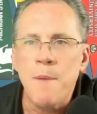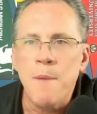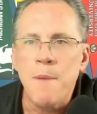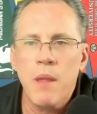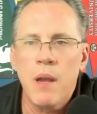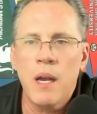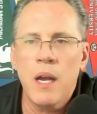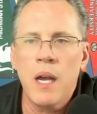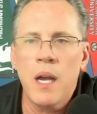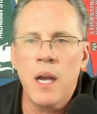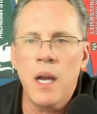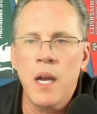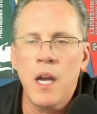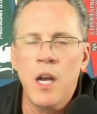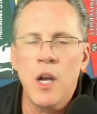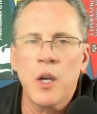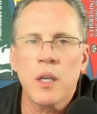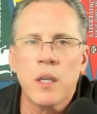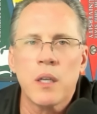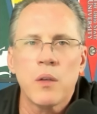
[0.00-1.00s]

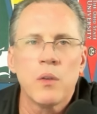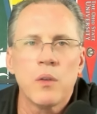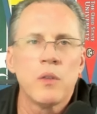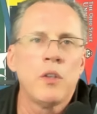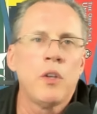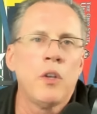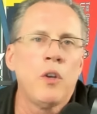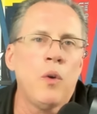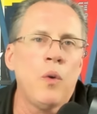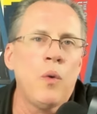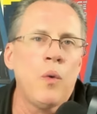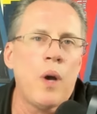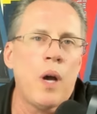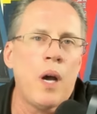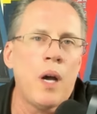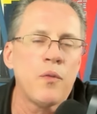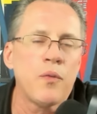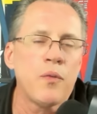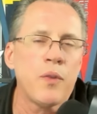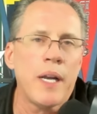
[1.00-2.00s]
Uh, you know,
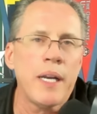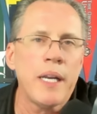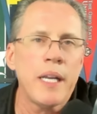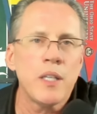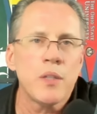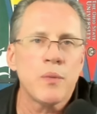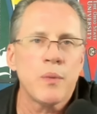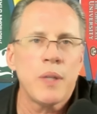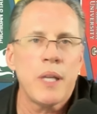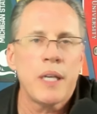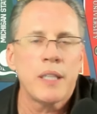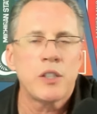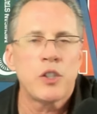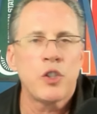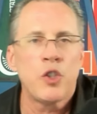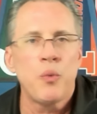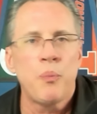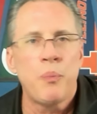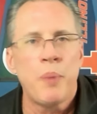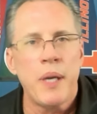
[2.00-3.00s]
on Fridays, we like to
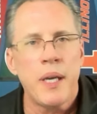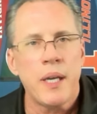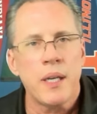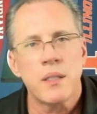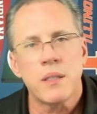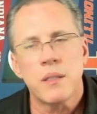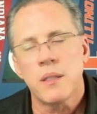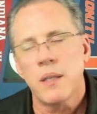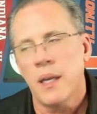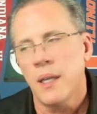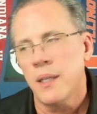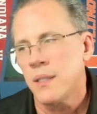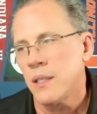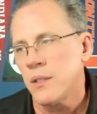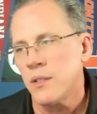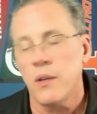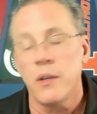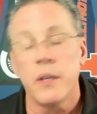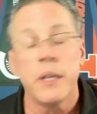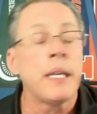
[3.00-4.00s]
do picks. And
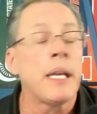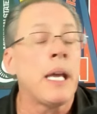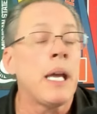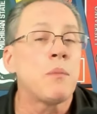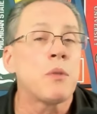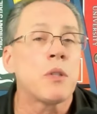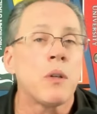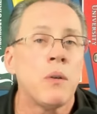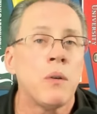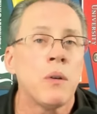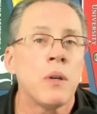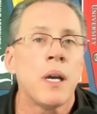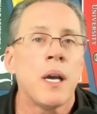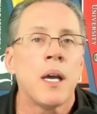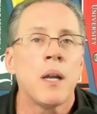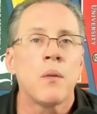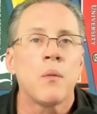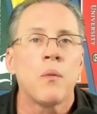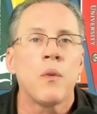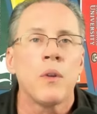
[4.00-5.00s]
since there aren't any games going
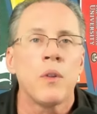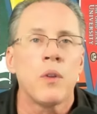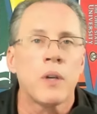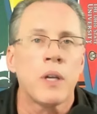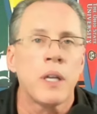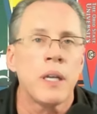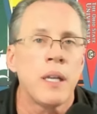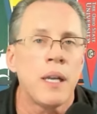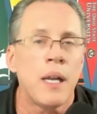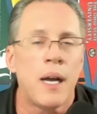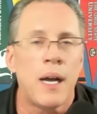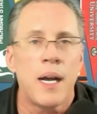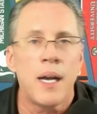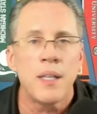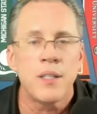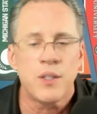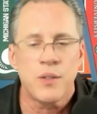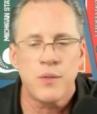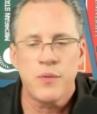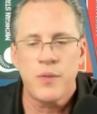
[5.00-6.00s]
on, we're looking at
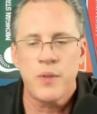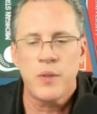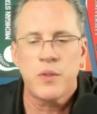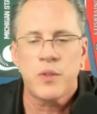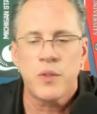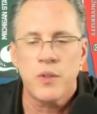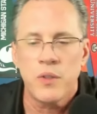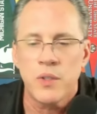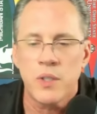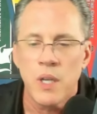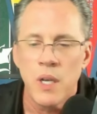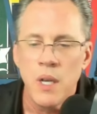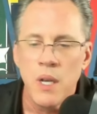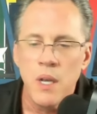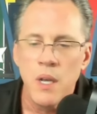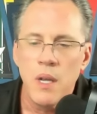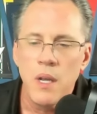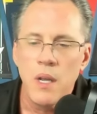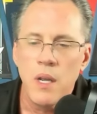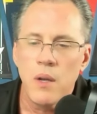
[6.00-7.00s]
odds and futures.
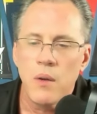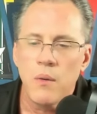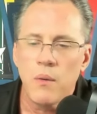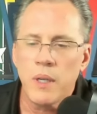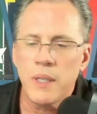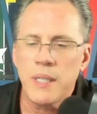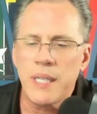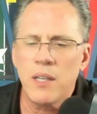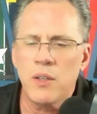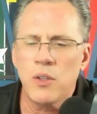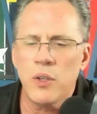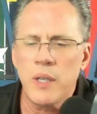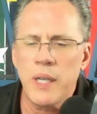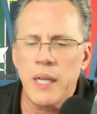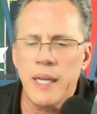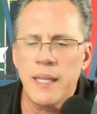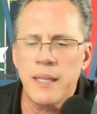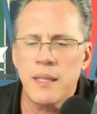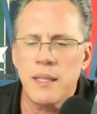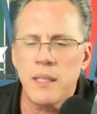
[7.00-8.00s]
We're going to take a look
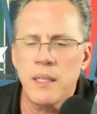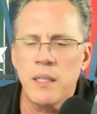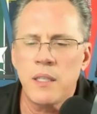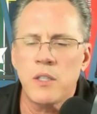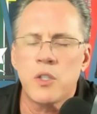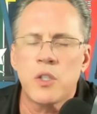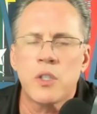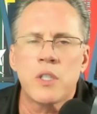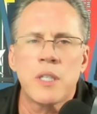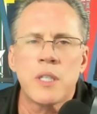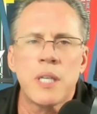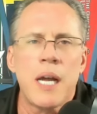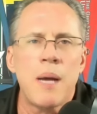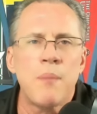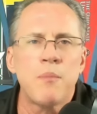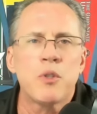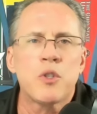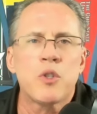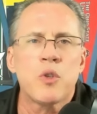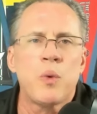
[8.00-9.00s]
at the
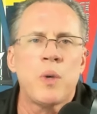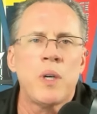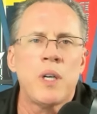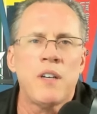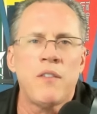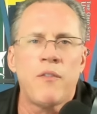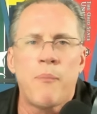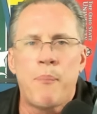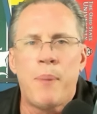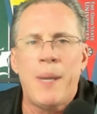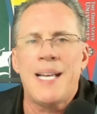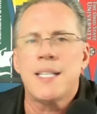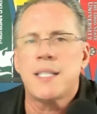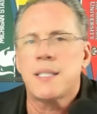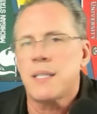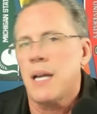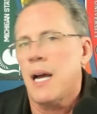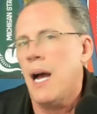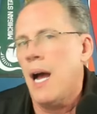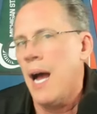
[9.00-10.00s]
top 12
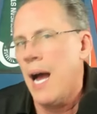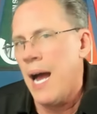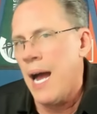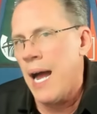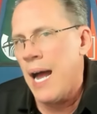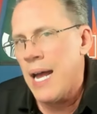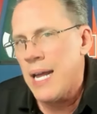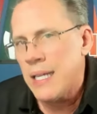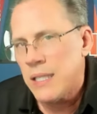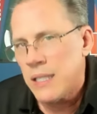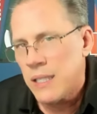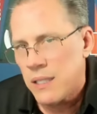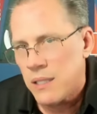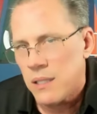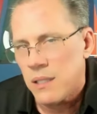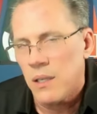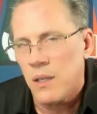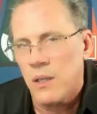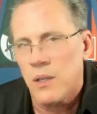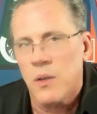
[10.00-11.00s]
best
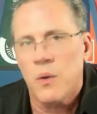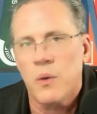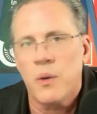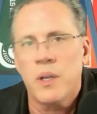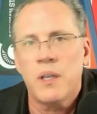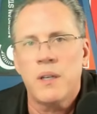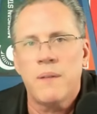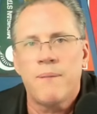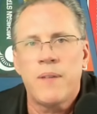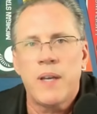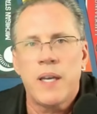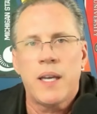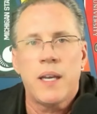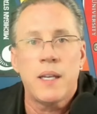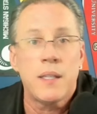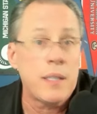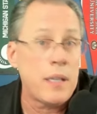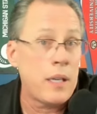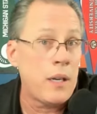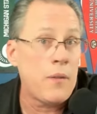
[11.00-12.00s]
odds, according to
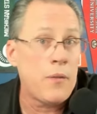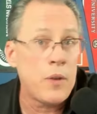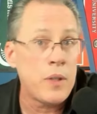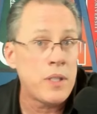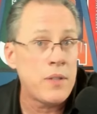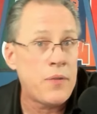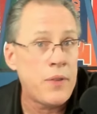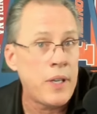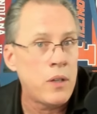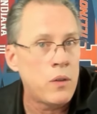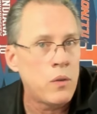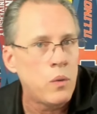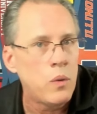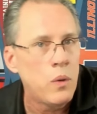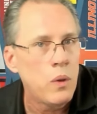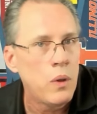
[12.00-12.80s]
Vegas and our friends at FanDuel,